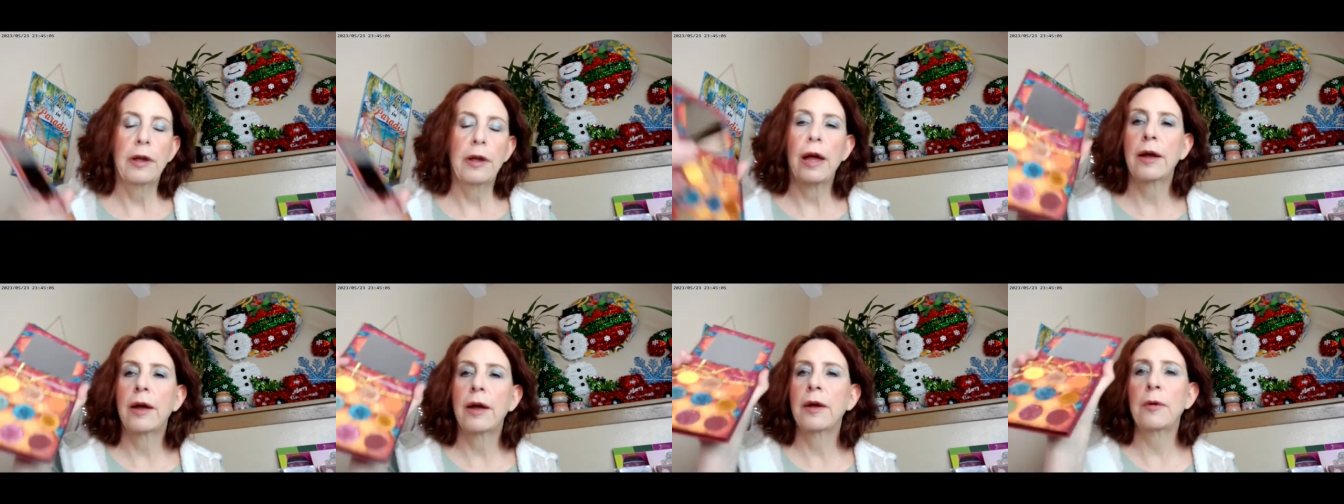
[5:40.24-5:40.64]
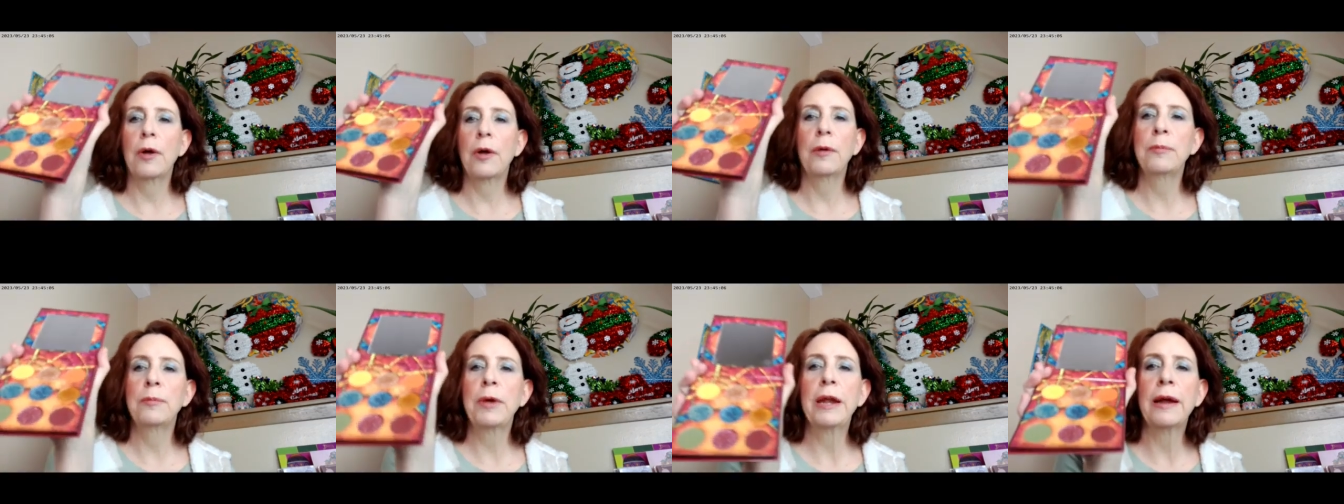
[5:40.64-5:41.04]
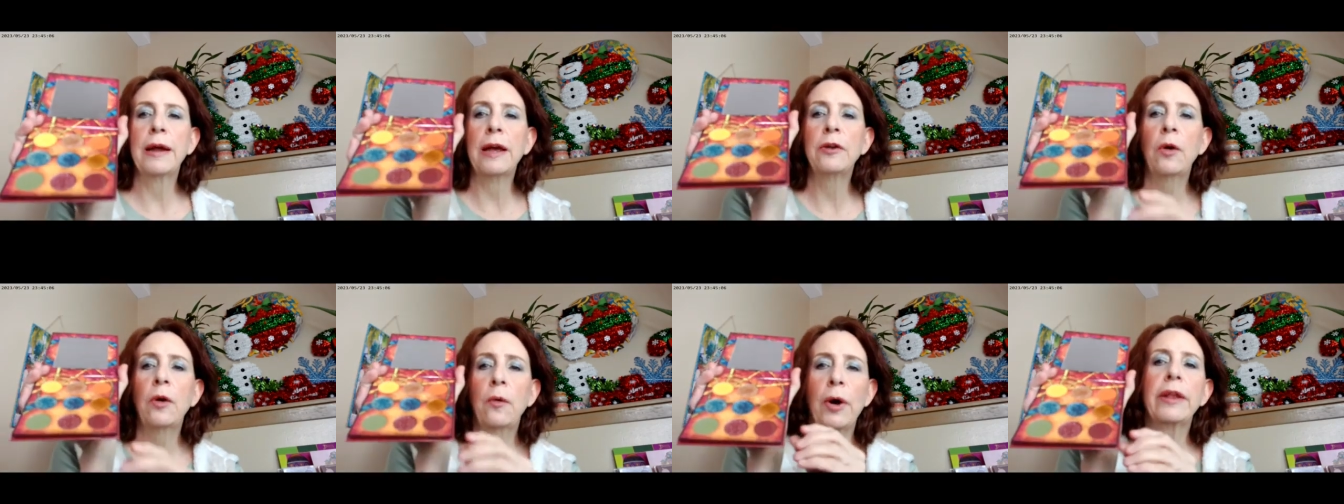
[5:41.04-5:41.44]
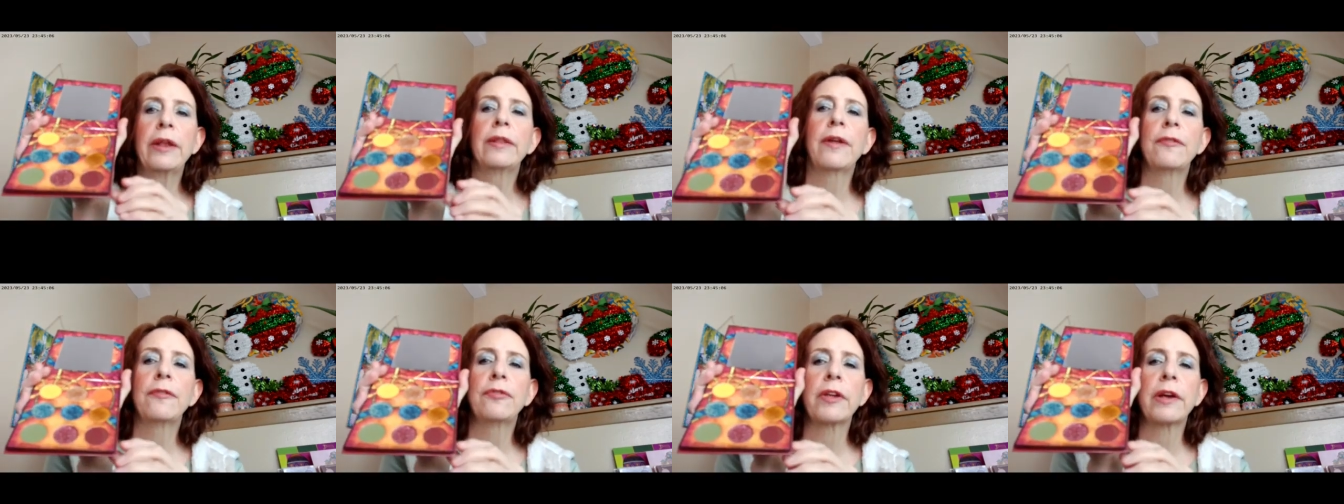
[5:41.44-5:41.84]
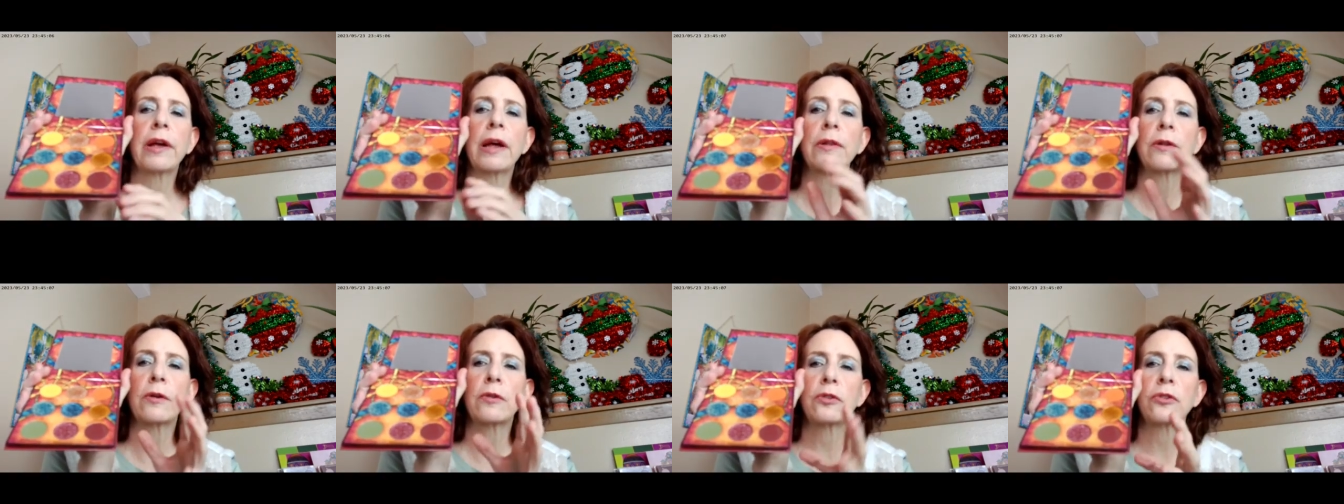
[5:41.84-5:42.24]
I, I, mean, I knew I loved the
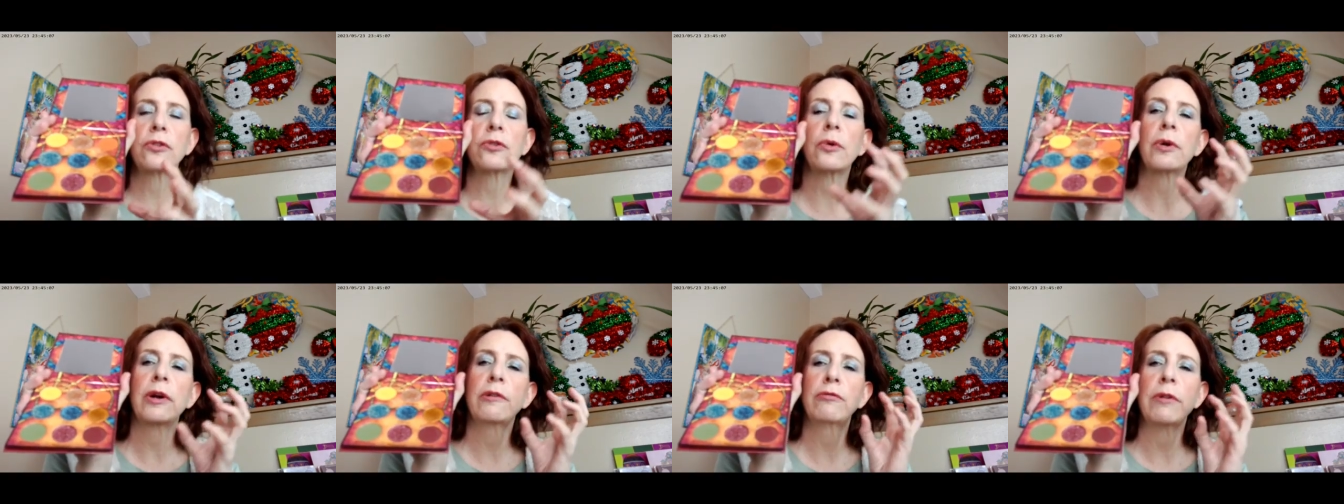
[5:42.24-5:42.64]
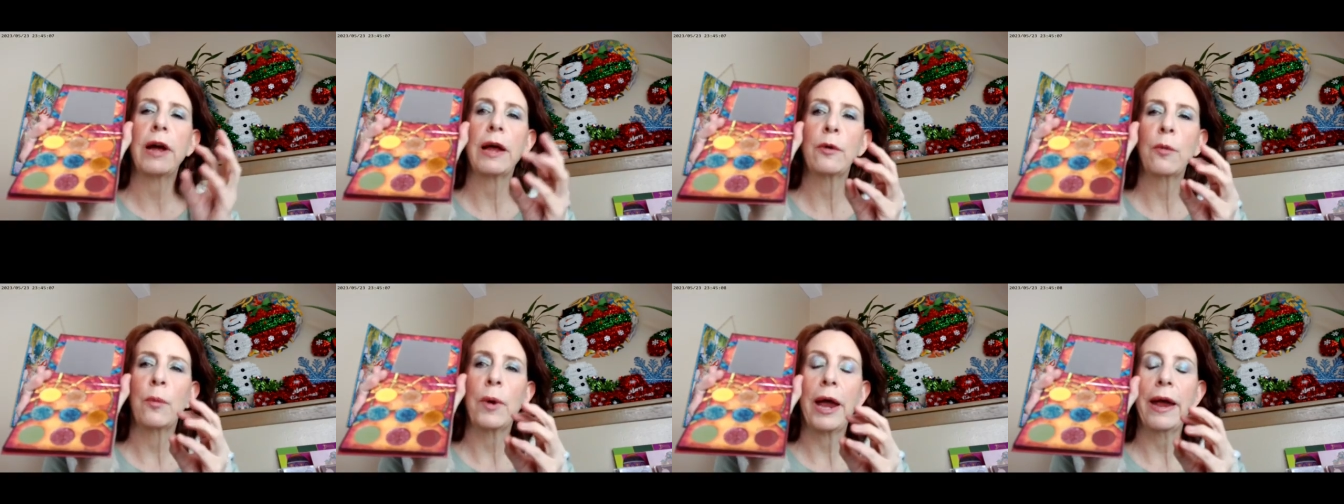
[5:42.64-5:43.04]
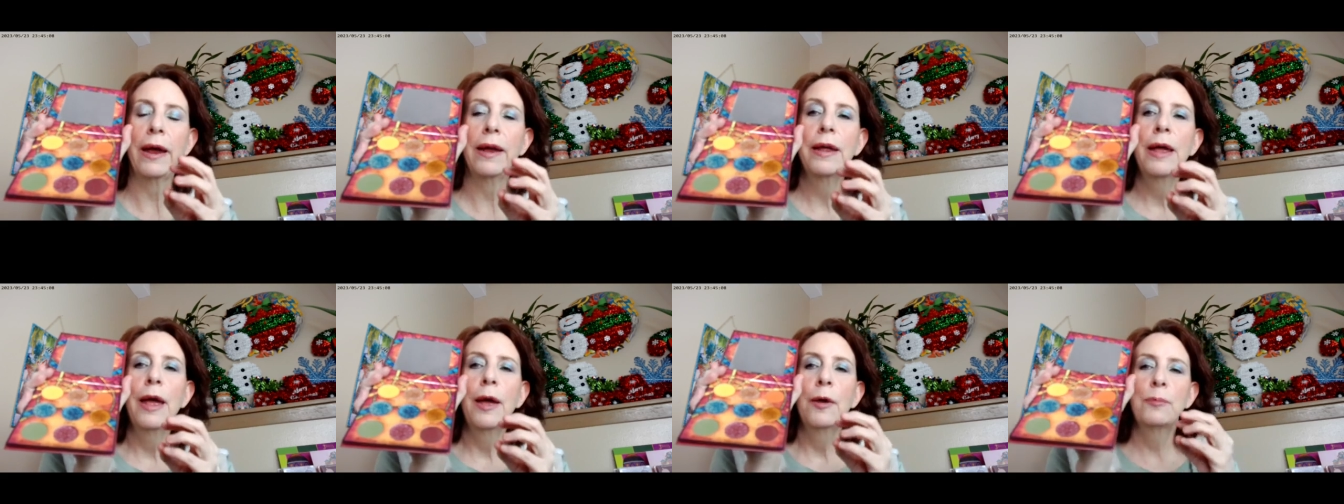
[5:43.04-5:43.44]
color story right away,